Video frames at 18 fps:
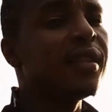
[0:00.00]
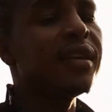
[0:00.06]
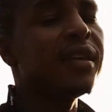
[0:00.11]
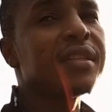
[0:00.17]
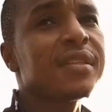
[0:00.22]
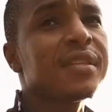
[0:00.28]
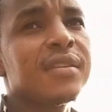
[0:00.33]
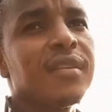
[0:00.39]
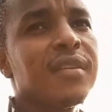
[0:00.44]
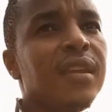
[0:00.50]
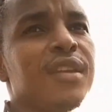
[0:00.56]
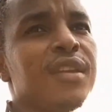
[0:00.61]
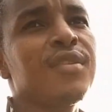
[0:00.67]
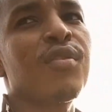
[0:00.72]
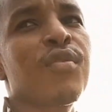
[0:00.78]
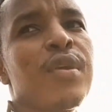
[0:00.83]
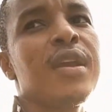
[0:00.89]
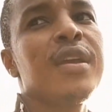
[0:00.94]
these
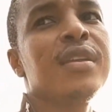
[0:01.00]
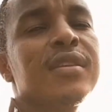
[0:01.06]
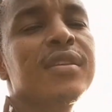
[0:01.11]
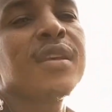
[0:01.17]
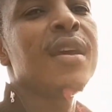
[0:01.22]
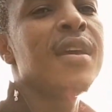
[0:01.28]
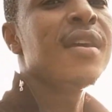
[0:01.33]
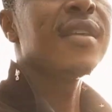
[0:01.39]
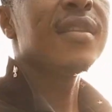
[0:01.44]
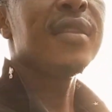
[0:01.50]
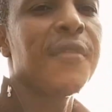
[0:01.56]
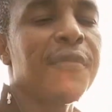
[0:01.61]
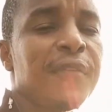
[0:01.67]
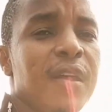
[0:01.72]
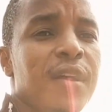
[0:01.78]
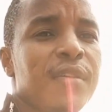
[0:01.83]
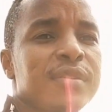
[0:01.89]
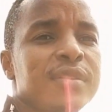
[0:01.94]
little rains the
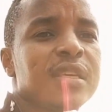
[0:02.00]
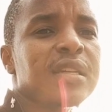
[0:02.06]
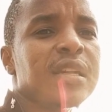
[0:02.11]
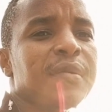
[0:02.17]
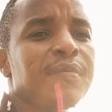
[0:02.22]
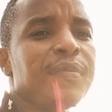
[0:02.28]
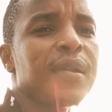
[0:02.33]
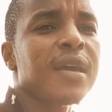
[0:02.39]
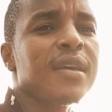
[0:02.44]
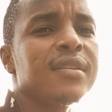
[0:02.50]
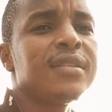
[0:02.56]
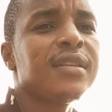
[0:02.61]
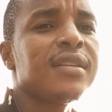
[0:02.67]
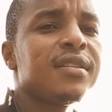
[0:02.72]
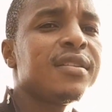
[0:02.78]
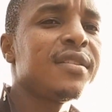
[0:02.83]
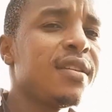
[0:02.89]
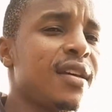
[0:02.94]
flowers that i
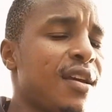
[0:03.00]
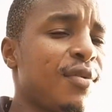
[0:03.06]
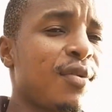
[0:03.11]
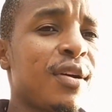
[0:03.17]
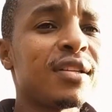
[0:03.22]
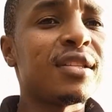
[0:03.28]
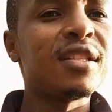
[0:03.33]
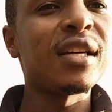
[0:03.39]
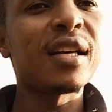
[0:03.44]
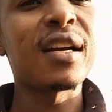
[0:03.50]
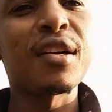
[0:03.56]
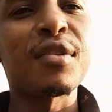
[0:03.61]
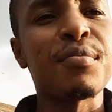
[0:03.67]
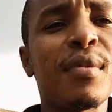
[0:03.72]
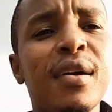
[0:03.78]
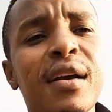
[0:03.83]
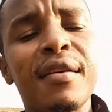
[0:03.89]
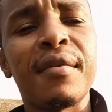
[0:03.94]
planted yeah you can check
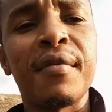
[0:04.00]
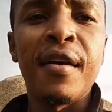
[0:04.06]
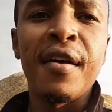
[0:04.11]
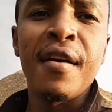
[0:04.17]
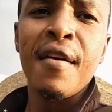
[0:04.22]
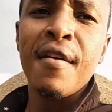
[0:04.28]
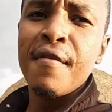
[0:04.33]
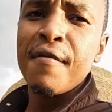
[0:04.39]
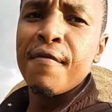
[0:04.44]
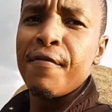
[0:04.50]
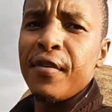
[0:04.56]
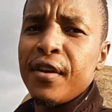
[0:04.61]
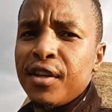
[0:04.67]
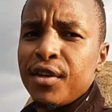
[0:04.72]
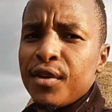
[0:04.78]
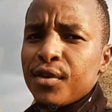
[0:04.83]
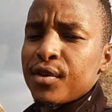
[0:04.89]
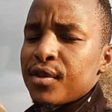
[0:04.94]
out my
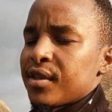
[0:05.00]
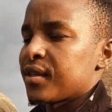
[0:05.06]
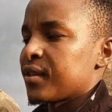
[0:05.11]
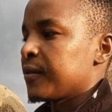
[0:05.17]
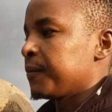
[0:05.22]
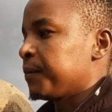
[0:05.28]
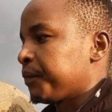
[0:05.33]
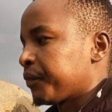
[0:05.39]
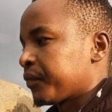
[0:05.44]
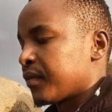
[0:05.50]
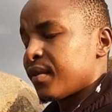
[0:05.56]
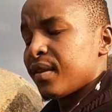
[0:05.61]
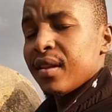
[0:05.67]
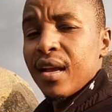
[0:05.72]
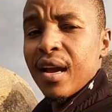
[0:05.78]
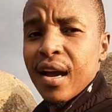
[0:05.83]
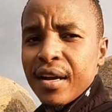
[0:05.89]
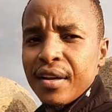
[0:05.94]
videos
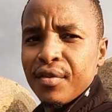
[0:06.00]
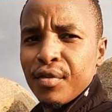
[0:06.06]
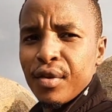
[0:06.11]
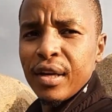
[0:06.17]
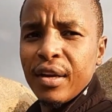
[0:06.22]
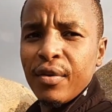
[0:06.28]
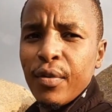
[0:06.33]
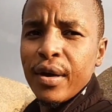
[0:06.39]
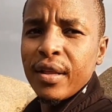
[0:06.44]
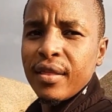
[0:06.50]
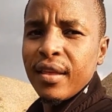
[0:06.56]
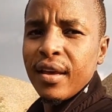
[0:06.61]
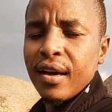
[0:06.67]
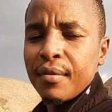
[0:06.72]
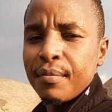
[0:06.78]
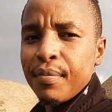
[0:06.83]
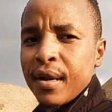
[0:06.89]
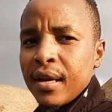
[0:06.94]
i really went
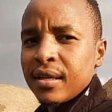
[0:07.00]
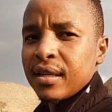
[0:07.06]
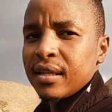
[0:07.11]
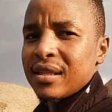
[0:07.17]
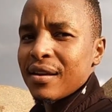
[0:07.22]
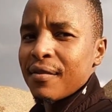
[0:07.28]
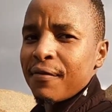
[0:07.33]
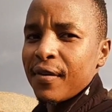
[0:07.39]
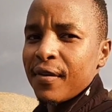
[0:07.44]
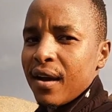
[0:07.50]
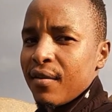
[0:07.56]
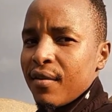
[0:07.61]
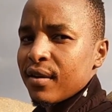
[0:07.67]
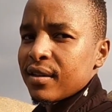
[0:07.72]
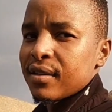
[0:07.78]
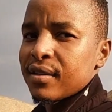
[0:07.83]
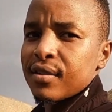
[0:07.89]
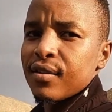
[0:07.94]
there and planted some
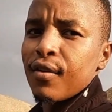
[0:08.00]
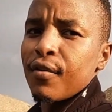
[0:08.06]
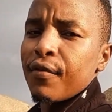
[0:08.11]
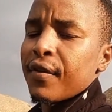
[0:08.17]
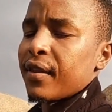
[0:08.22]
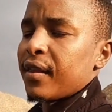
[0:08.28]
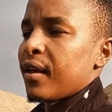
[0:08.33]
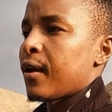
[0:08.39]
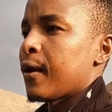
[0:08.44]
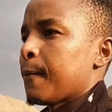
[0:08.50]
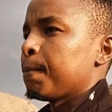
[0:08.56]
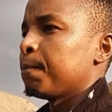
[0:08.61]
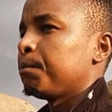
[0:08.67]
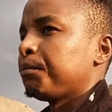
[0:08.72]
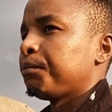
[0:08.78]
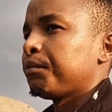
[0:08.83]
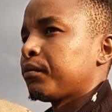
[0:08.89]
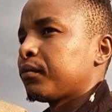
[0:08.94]
flowers over there
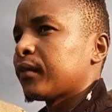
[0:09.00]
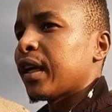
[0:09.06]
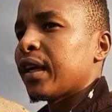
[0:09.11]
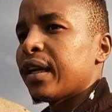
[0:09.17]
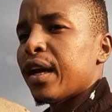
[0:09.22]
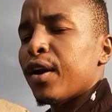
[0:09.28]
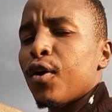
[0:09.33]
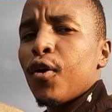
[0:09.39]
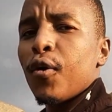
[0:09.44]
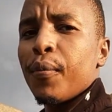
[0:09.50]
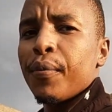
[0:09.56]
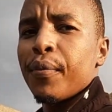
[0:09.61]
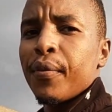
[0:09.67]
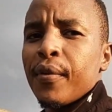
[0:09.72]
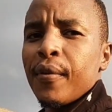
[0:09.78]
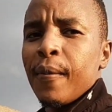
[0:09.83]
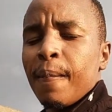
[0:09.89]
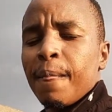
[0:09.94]
and i hope
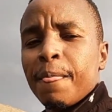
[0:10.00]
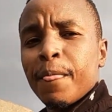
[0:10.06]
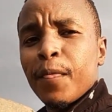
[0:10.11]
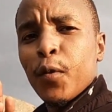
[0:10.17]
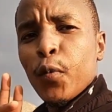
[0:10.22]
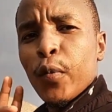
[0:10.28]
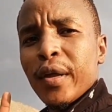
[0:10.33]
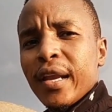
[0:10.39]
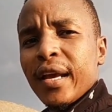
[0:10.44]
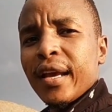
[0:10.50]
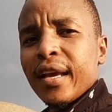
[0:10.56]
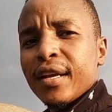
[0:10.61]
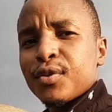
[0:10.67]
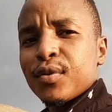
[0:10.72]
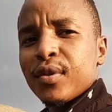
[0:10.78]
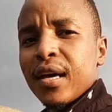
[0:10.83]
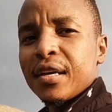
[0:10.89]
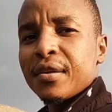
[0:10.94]
when i
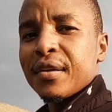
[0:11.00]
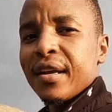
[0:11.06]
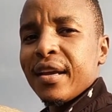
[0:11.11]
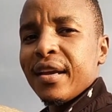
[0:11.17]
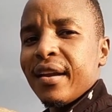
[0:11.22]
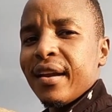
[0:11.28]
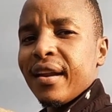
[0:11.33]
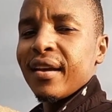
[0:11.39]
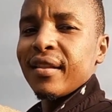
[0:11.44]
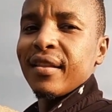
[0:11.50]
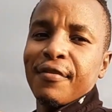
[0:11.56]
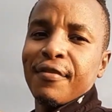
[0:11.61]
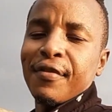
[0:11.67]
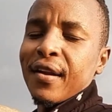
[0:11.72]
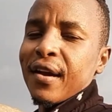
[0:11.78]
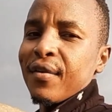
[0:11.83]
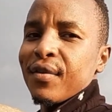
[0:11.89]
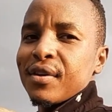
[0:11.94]
get to that area the
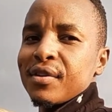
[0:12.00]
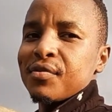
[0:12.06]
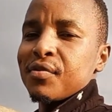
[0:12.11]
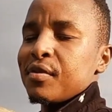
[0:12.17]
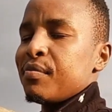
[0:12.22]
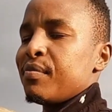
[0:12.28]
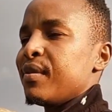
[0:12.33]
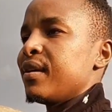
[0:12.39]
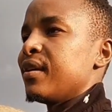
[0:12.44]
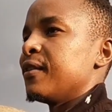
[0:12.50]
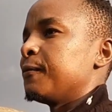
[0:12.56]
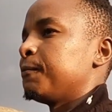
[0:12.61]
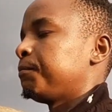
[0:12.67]
flowers will be